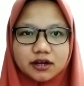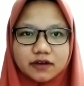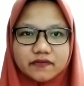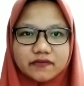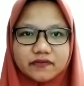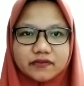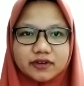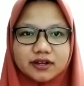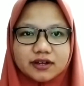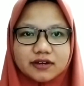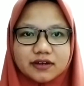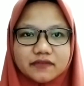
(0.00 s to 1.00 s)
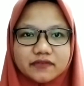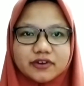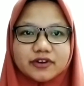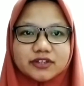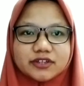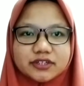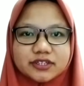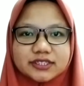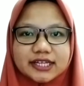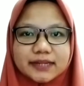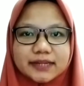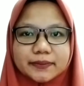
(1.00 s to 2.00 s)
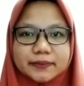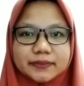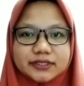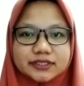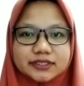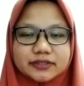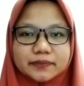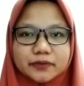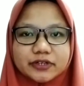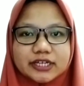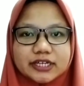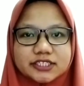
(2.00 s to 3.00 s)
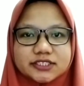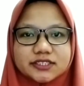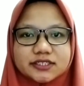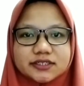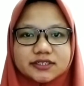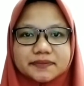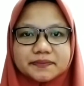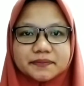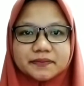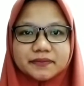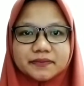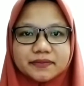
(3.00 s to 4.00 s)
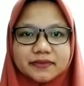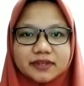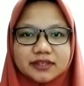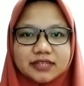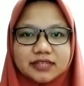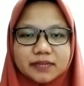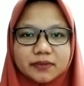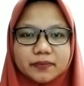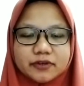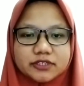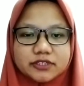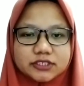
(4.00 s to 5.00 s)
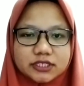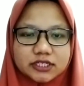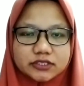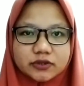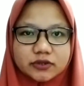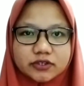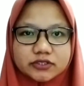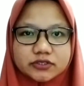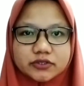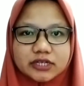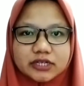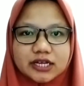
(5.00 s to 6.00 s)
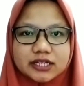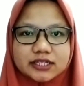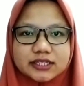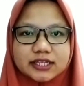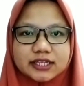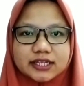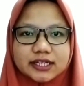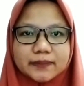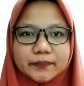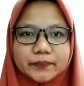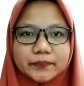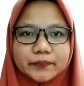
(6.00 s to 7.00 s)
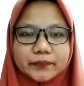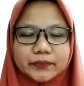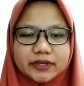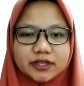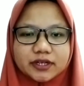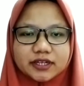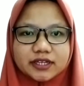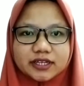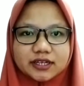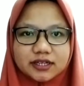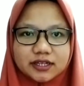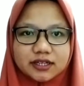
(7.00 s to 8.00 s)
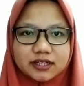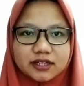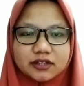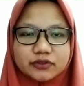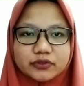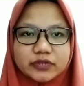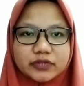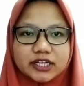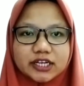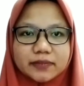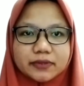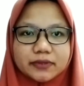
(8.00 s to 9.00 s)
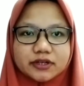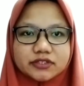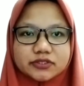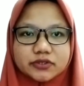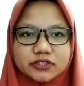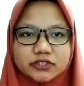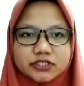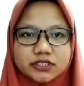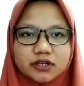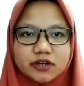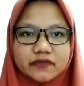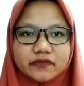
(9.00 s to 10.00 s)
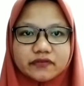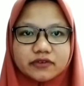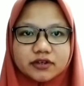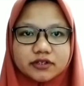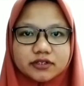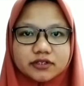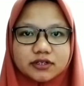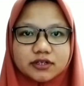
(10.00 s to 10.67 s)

of for control timber production. Timber production is also undertaken periodically to enable restoration of logged